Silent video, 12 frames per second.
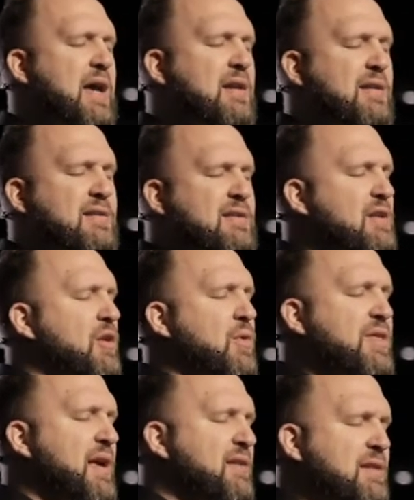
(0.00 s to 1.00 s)
that's dealing
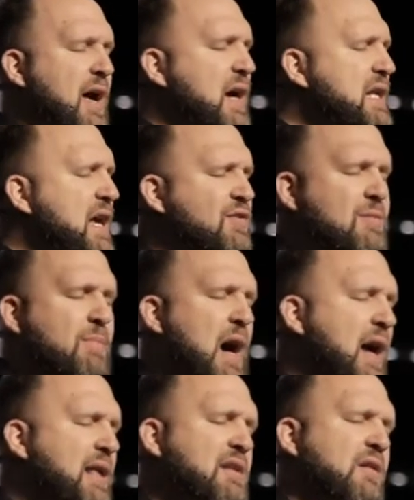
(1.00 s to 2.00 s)
with anxiety, every
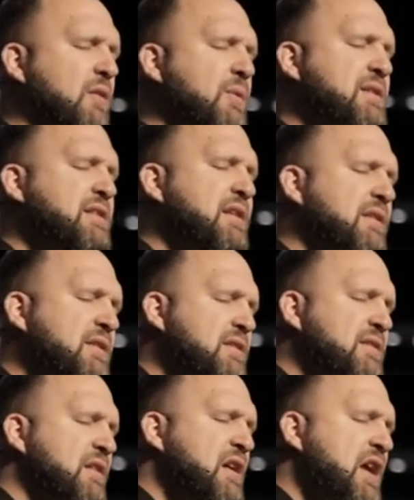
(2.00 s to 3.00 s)
body dealing with
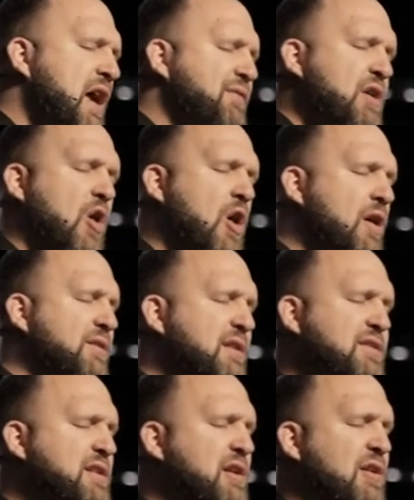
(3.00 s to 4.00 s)
sickness, every heart
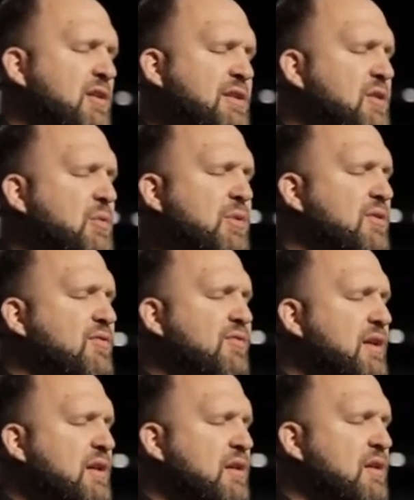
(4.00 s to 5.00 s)
that's dealing with
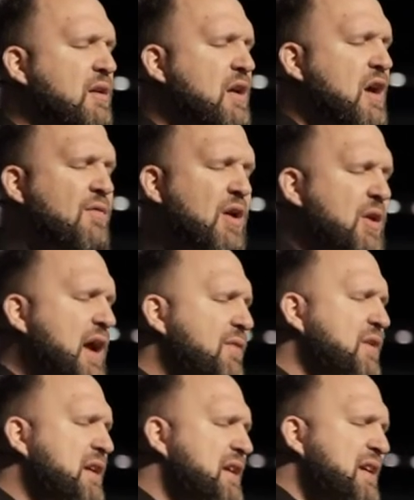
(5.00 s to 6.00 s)
fear. Father,
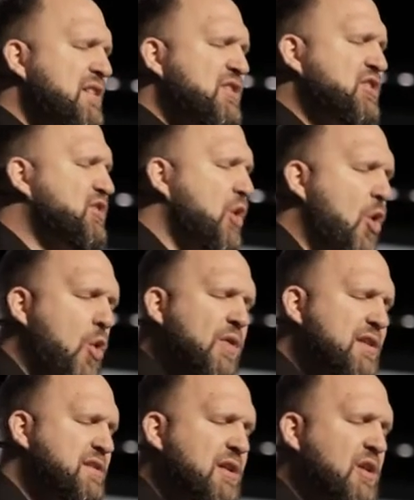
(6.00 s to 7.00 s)
every soul
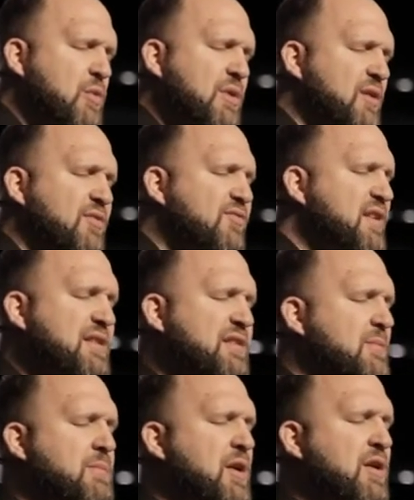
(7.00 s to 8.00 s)
that's dealing with offense
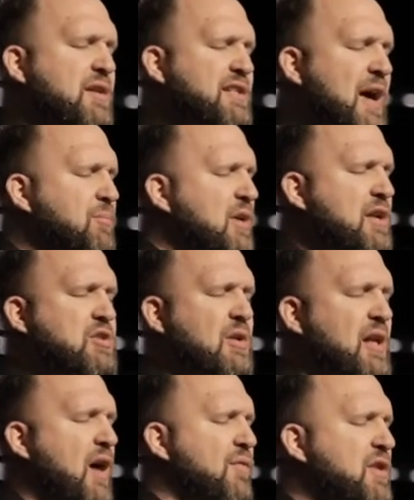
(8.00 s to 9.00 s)
and bitterness, I pray that you
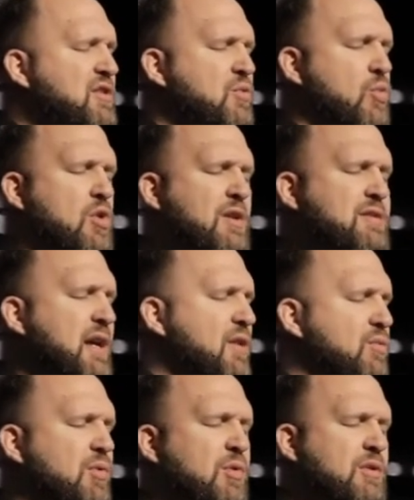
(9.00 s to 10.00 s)
allow for this word to take
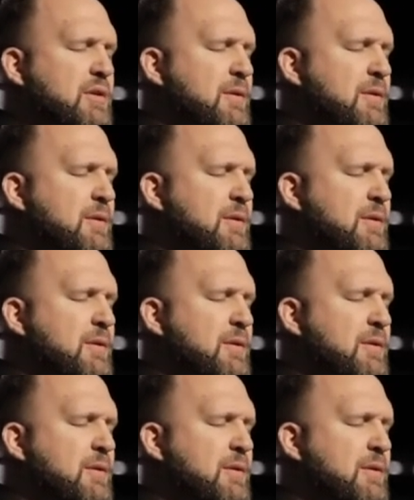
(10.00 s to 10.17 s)
root.